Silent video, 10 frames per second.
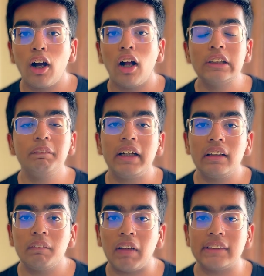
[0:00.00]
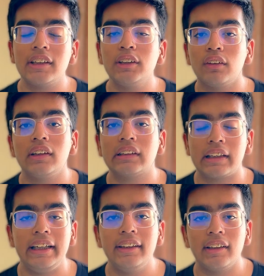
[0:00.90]
also made the bezels on the
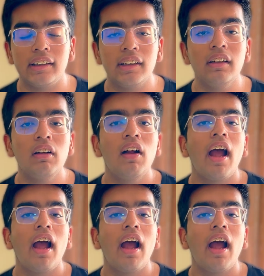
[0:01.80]
screen thinner,